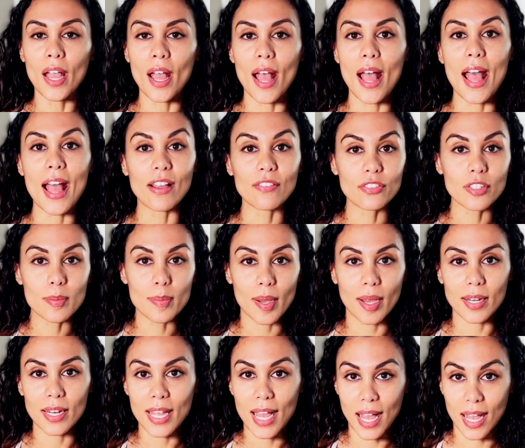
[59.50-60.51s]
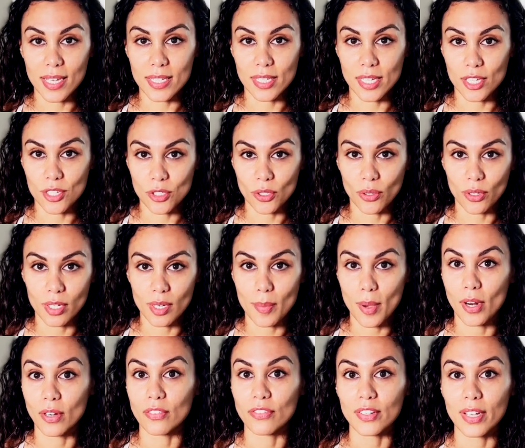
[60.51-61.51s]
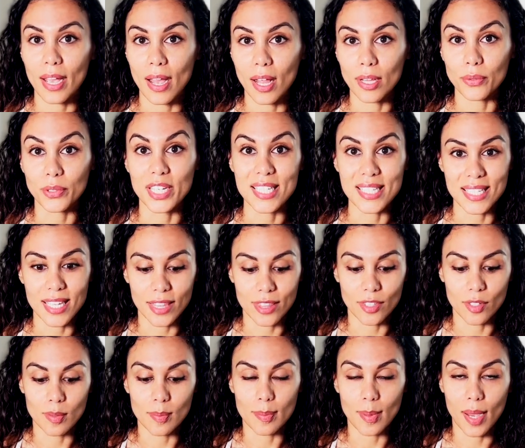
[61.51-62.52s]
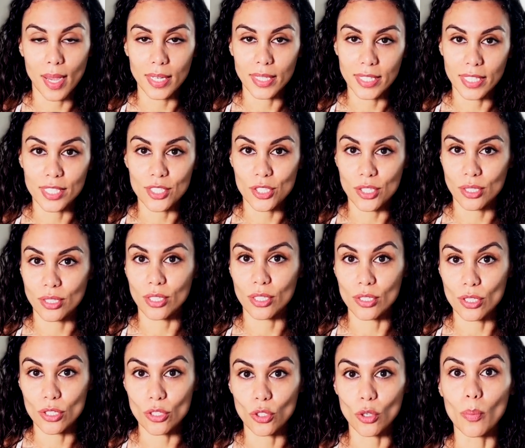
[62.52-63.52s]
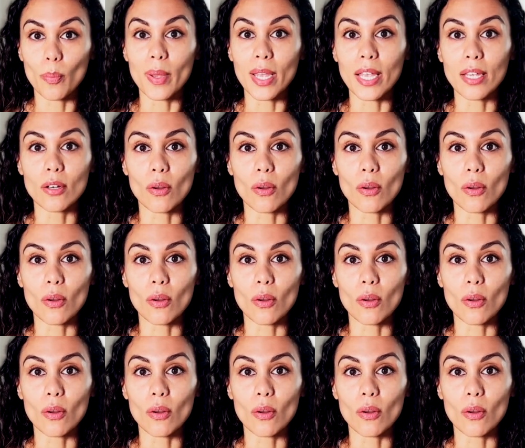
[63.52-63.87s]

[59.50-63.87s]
Everybody has a certain amount of calories that their body needs to consume in